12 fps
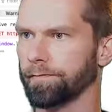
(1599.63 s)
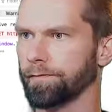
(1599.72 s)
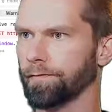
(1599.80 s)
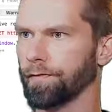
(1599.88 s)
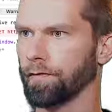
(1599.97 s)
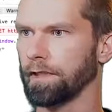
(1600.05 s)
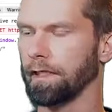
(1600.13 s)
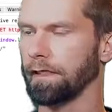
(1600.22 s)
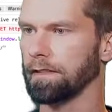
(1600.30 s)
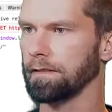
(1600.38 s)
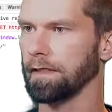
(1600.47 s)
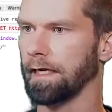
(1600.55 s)
do it like
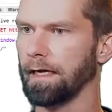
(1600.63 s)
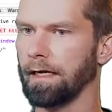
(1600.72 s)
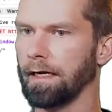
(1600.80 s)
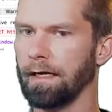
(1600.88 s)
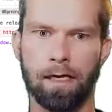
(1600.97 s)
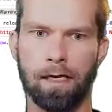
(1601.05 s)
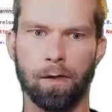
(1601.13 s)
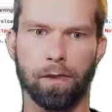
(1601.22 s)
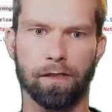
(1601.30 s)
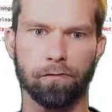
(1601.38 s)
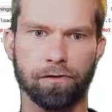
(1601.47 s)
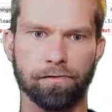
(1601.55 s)
this again. We
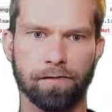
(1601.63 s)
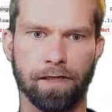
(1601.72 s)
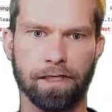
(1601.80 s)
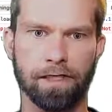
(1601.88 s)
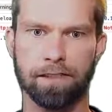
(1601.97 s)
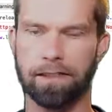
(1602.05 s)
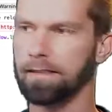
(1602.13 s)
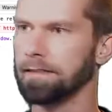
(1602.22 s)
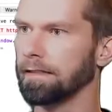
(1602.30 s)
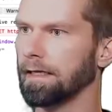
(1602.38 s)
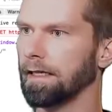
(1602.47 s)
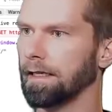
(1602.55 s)
can refresh
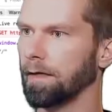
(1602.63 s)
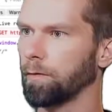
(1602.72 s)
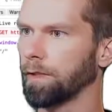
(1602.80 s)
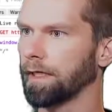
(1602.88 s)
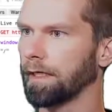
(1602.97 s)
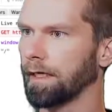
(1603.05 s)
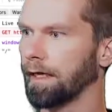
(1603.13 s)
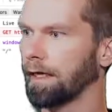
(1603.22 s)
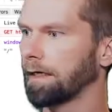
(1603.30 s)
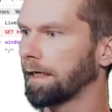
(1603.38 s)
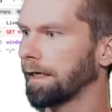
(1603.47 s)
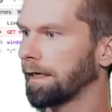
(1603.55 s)
this and then we
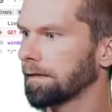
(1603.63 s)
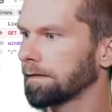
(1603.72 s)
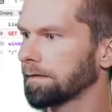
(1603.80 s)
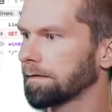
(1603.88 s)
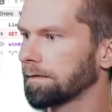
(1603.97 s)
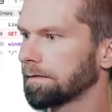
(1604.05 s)
can click it.